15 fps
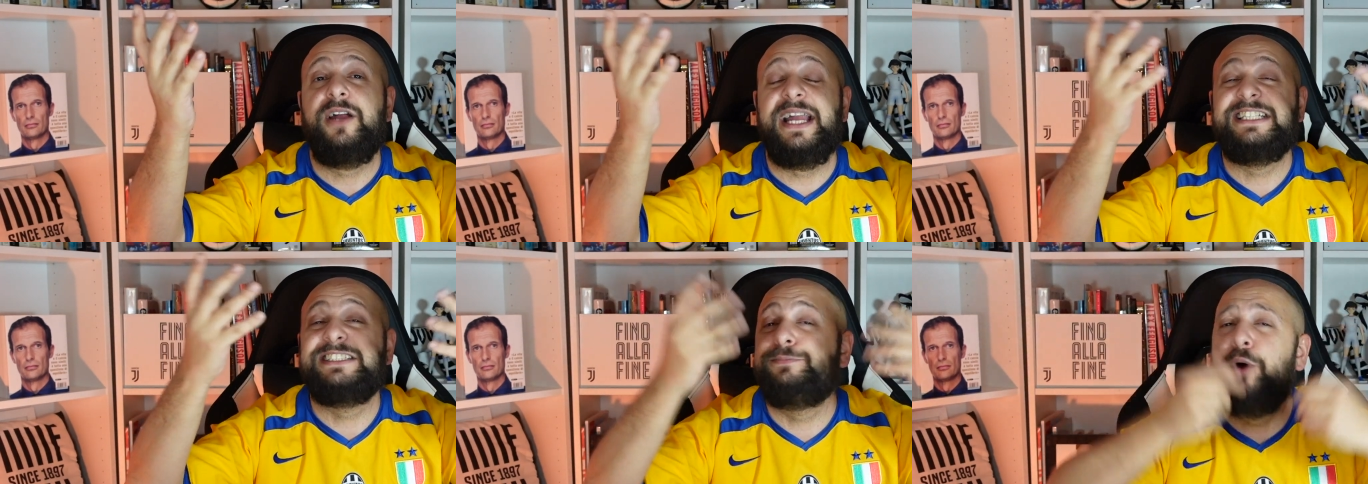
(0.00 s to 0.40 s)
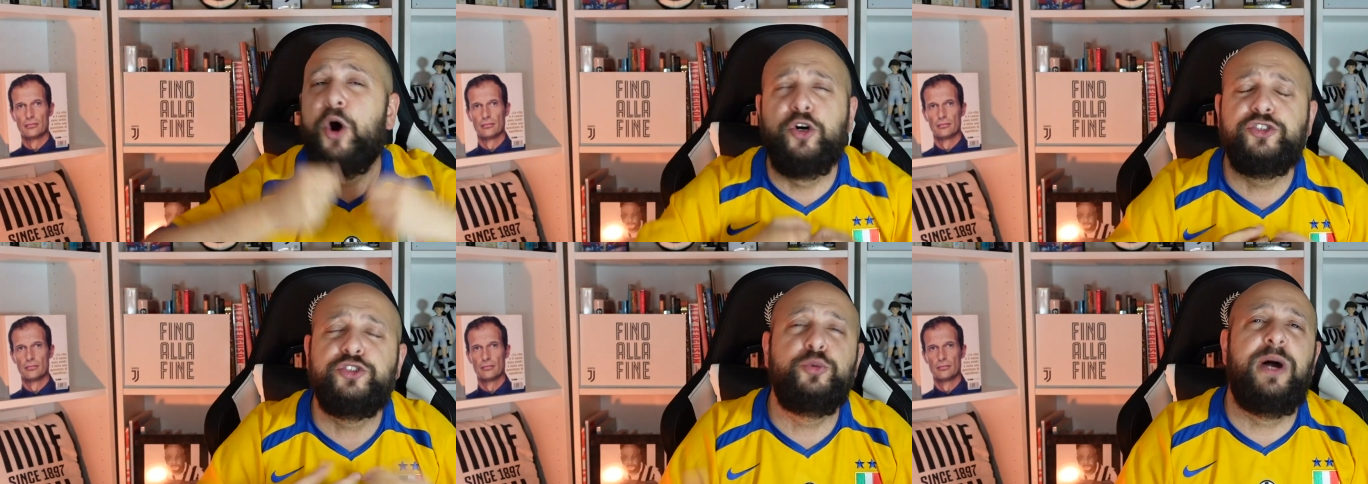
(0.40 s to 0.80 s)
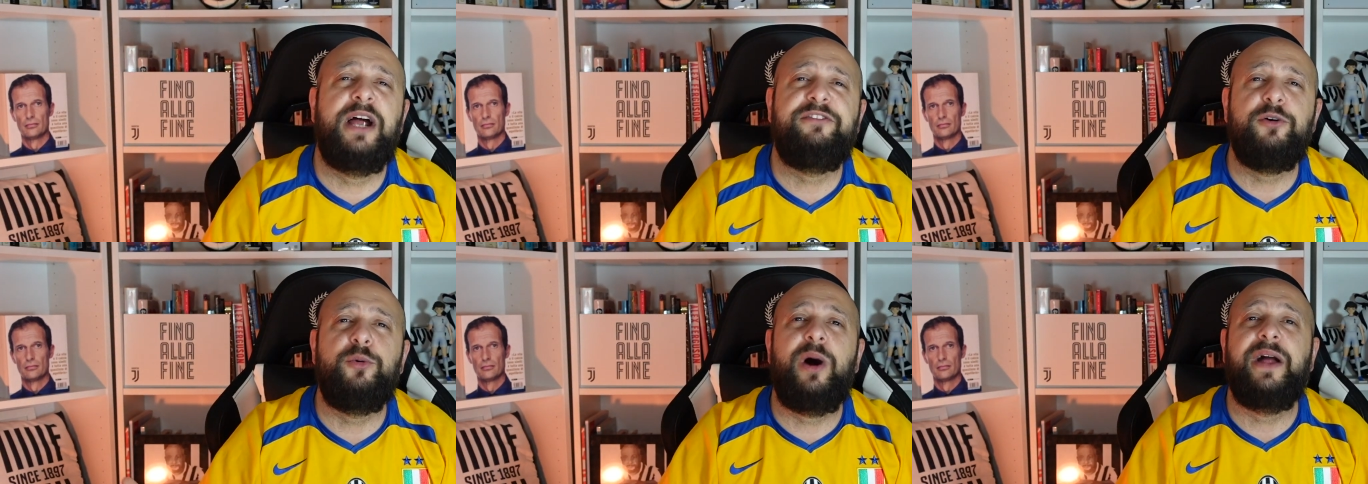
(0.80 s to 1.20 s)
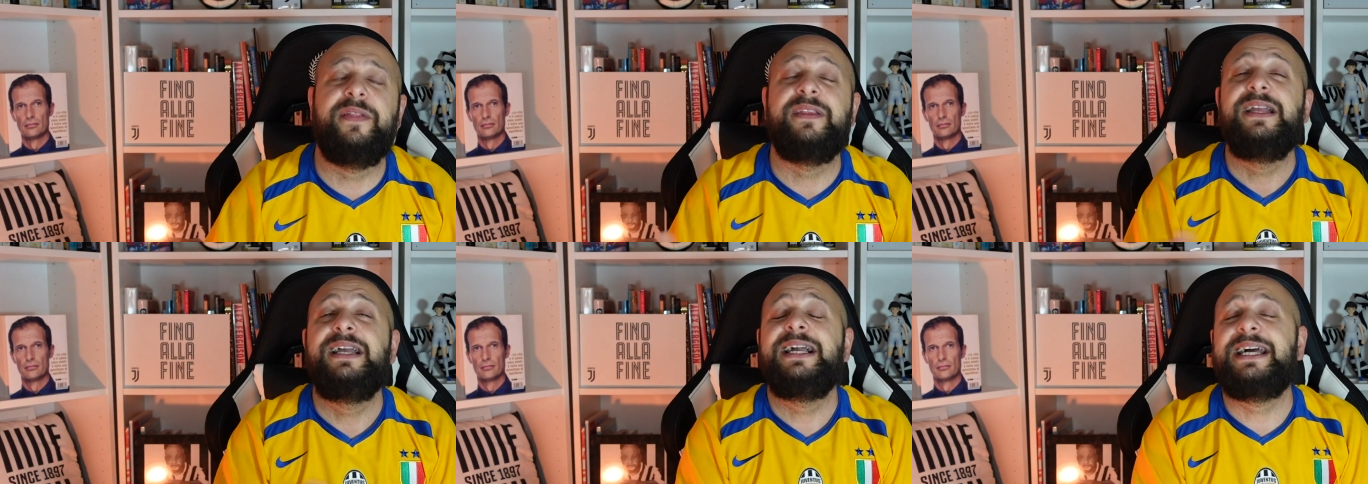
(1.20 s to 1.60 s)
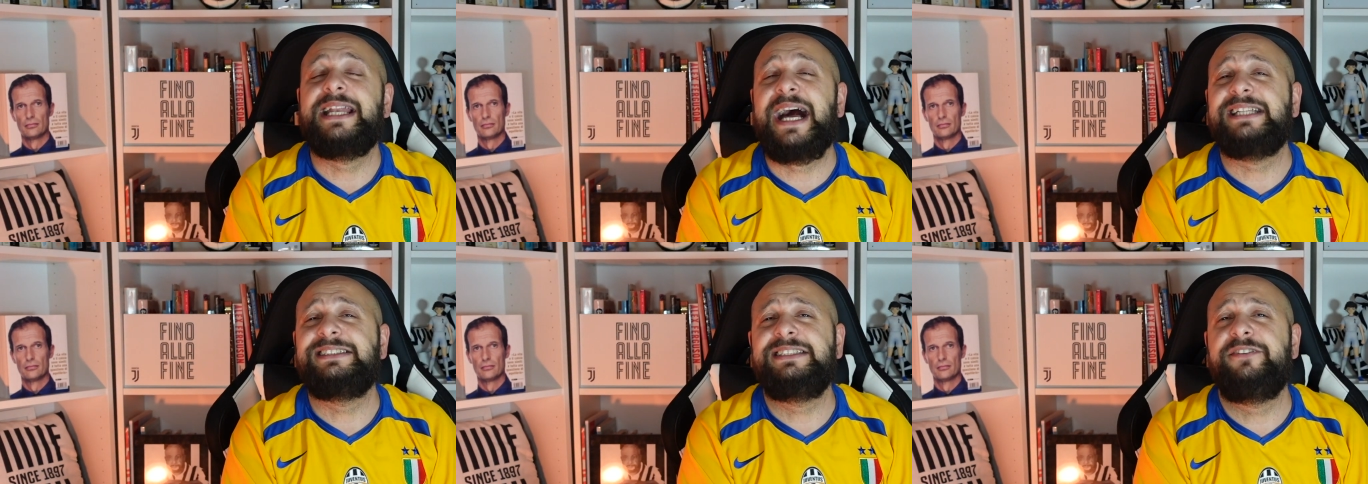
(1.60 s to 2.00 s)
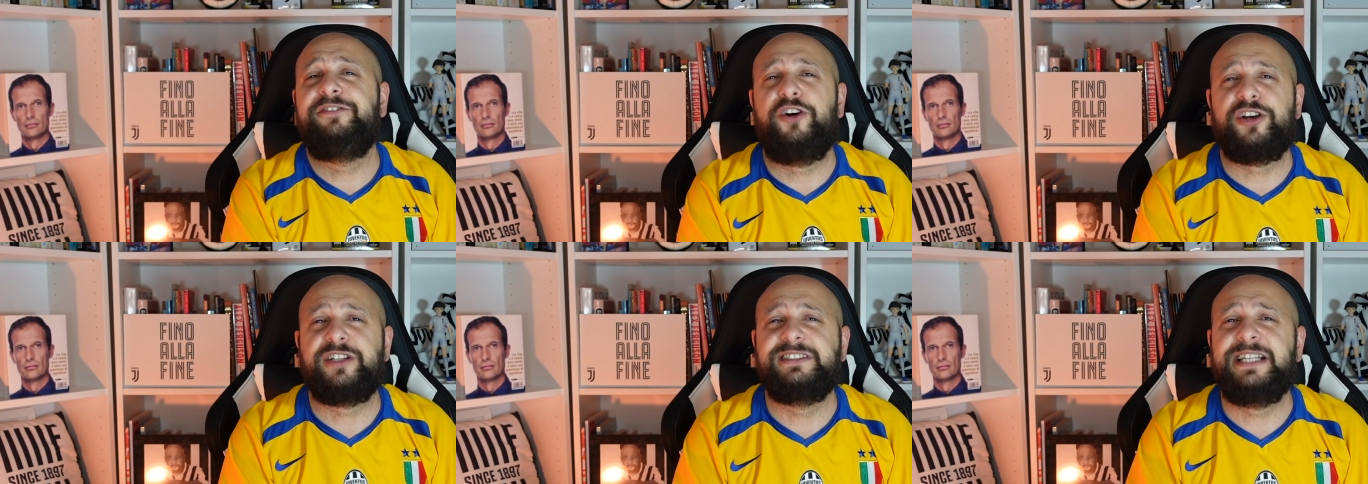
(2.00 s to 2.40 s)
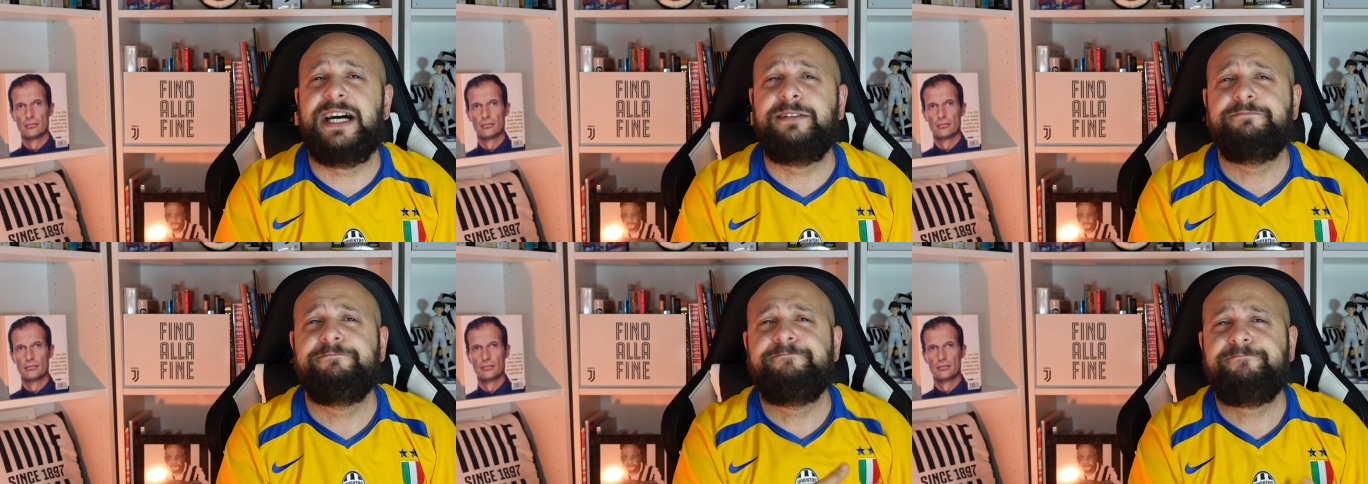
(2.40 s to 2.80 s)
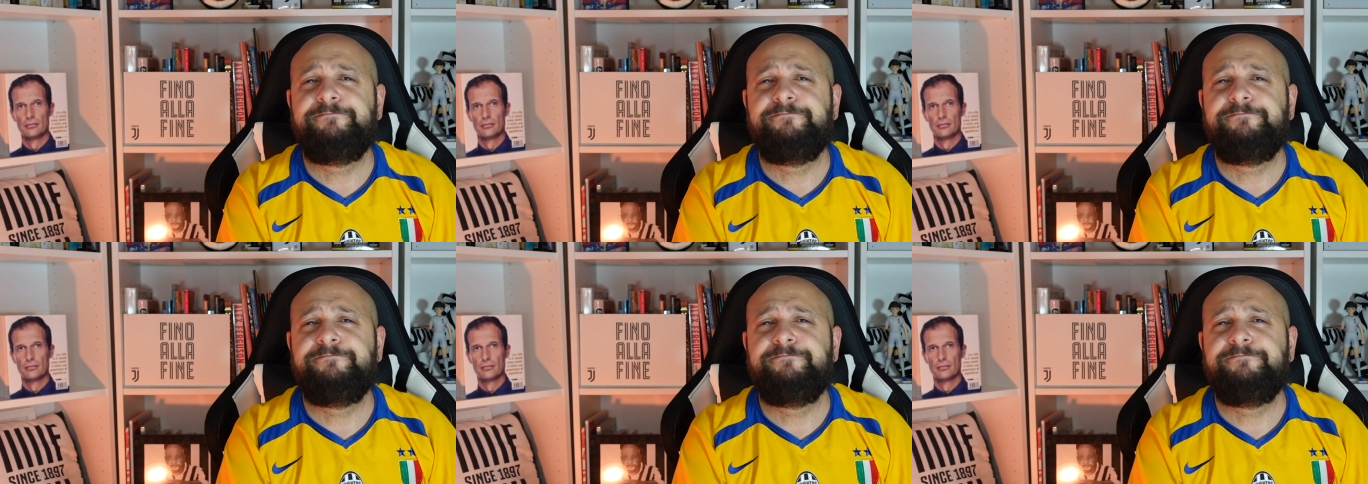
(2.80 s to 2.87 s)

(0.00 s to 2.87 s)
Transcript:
Speaker 1: exposed to everyone. Grazie, forza